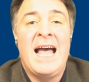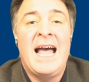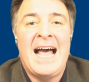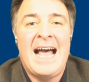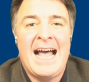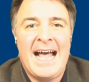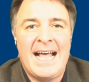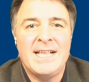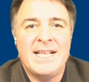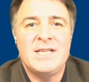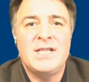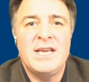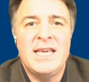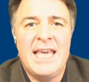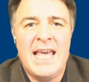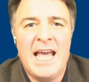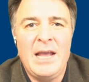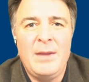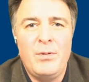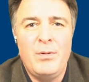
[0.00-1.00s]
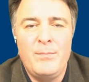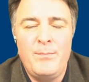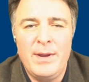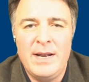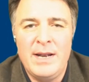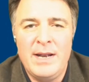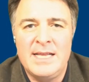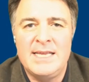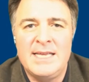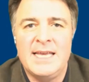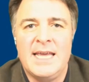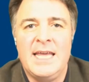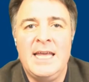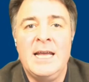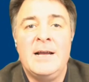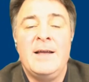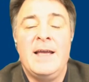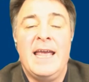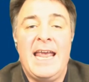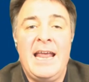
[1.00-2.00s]
has the
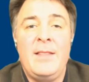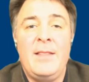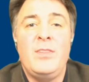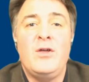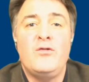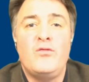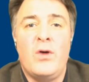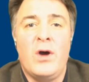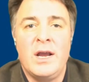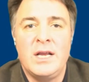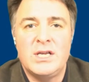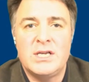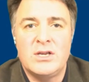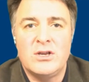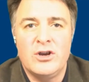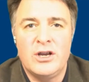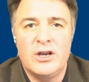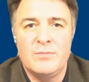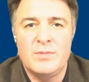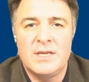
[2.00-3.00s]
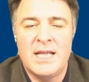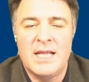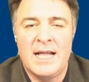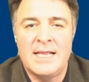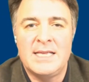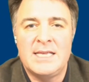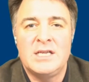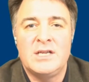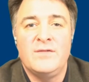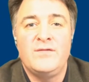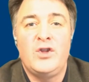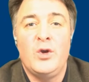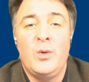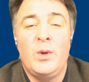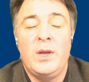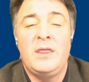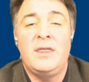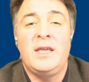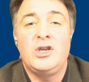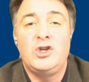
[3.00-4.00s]
capability in the right circumstances of
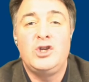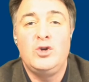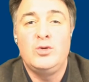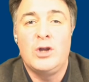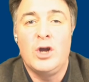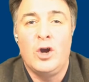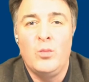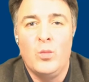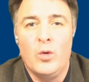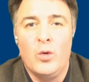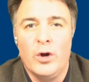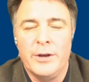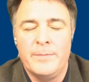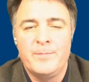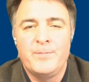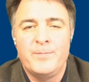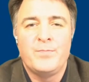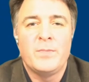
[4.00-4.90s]
doing things you don't want.